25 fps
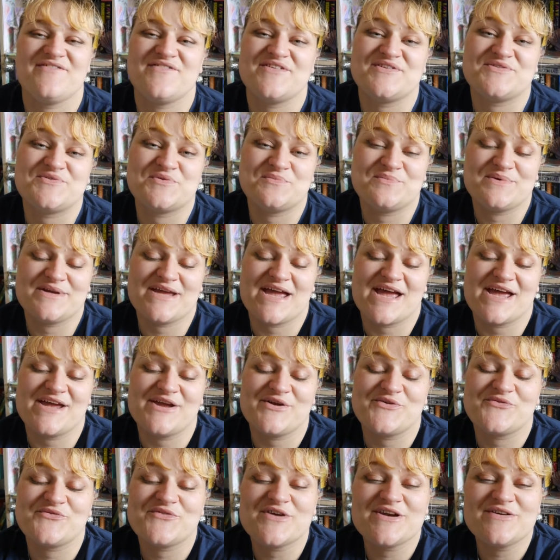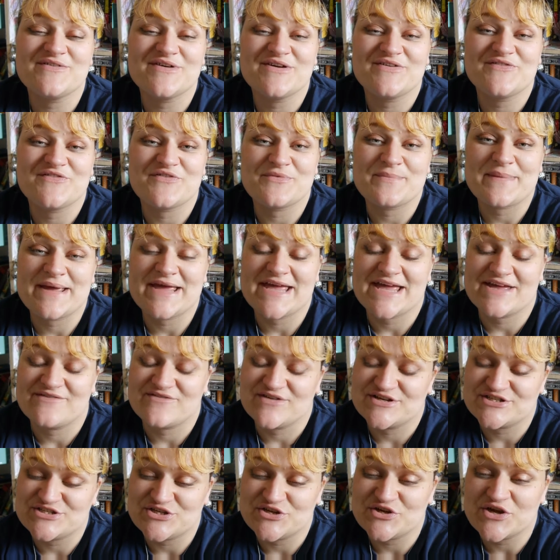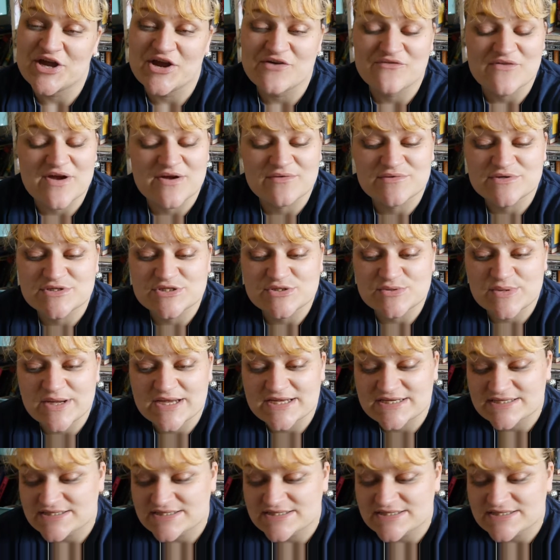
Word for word: and this will be a reread for me if I do get round to